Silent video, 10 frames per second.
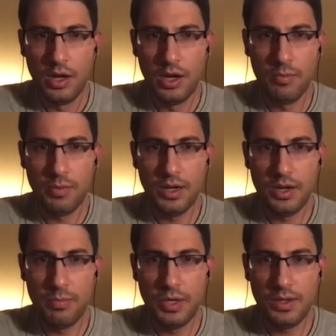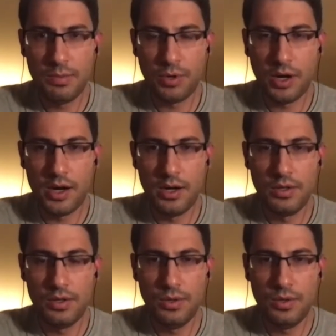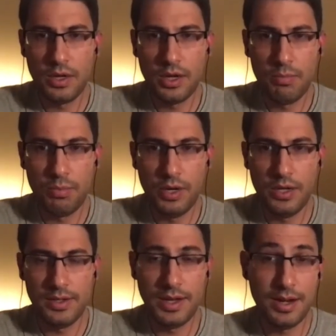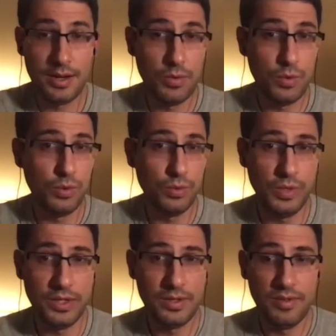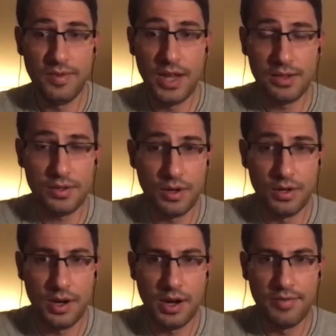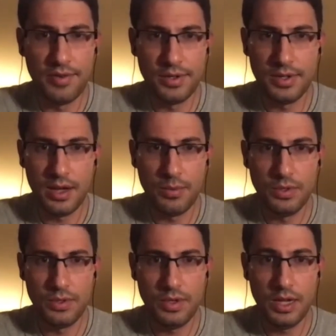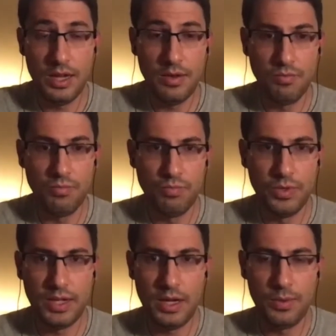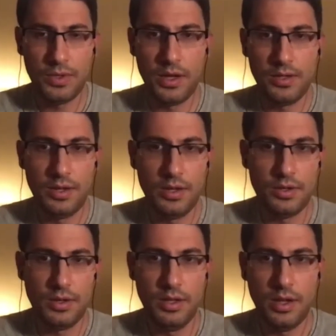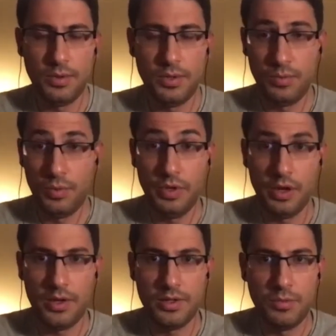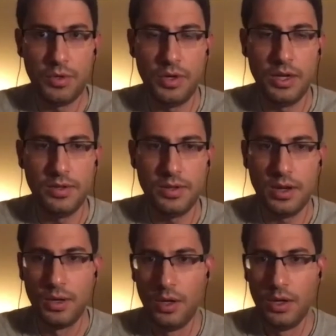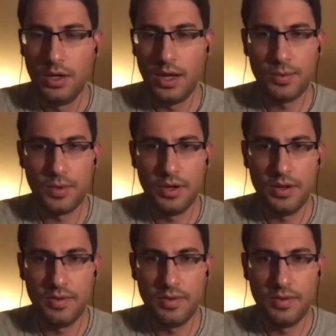He did a piece prior to the Cup race that had a whole list of NASCAR drivers that was in the state of Wisconsin history that was just really awesome to read. So I just wanted to.